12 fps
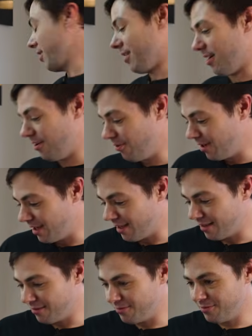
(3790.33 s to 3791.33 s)
go,
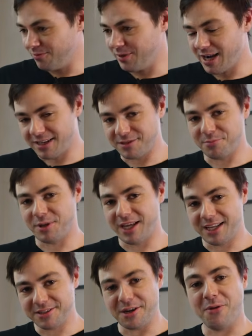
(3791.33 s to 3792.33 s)
and we got some
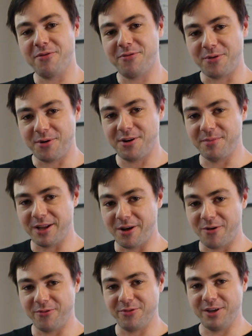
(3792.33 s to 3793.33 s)
plans going for them, and
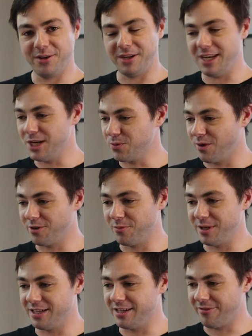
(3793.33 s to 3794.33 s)
hopefully each one will
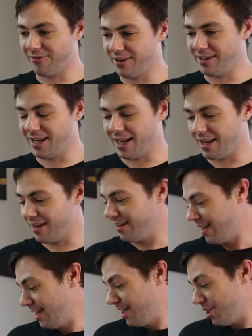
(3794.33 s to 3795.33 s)
be different
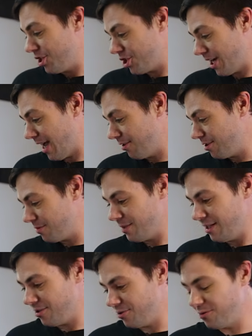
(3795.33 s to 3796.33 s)
and challenge
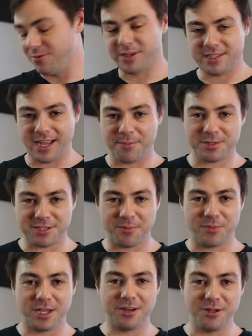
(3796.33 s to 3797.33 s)
me to attempt
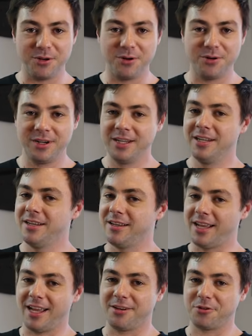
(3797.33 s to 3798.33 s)
something new
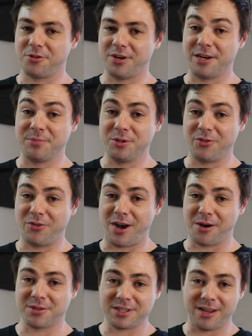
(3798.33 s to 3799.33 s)
and create a beautiful
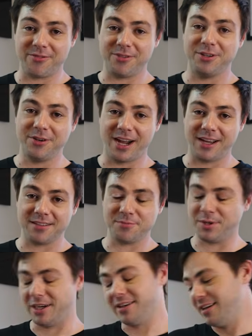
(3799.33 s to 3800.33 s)
aquascape for you guys.
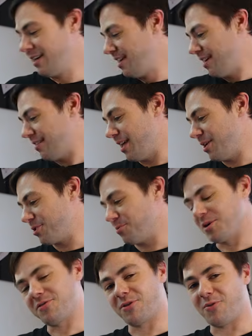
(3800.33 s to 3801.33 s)
But thank you so
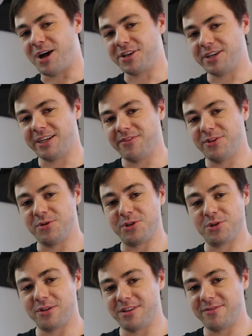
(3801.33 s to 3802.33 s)
much for watching. If you
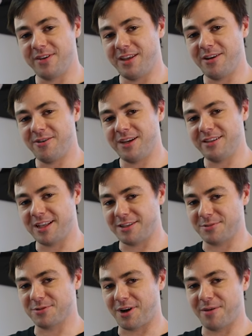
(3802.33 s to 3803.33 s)
enjoyed this video, hit that
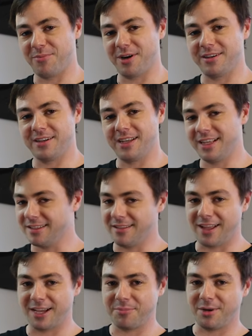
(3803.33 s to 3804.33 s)
subscribe button, hit the
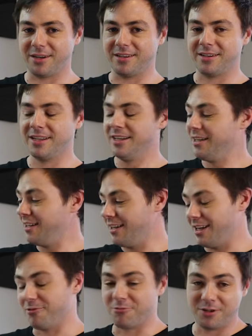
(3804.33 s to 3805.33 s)
like button.
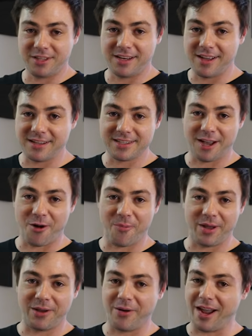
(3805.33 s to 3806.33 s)
It really does help.
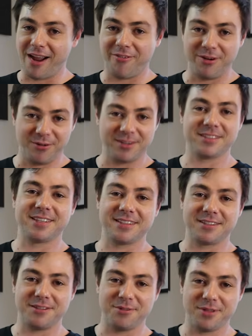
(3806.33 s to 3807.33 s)
I know everyone
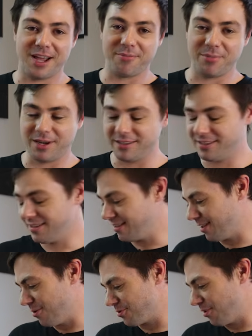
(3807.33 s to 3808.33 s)
says to do that, but
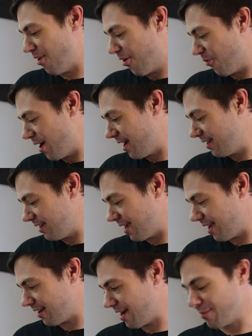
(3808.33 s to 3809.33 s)
it goes a long way,
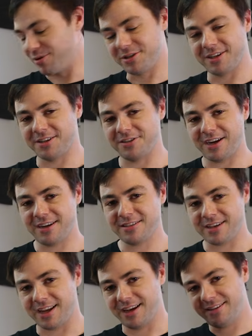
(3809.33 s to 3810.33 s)
and I appreciate you
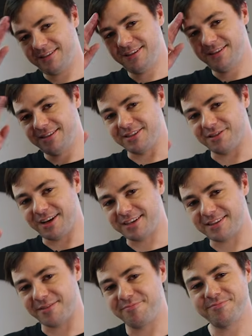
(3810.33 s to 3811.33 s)
guys, and until the
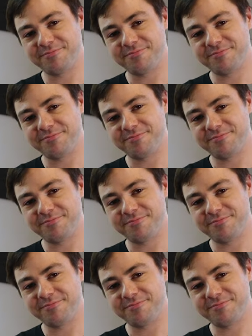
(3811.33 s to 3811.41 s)
next time.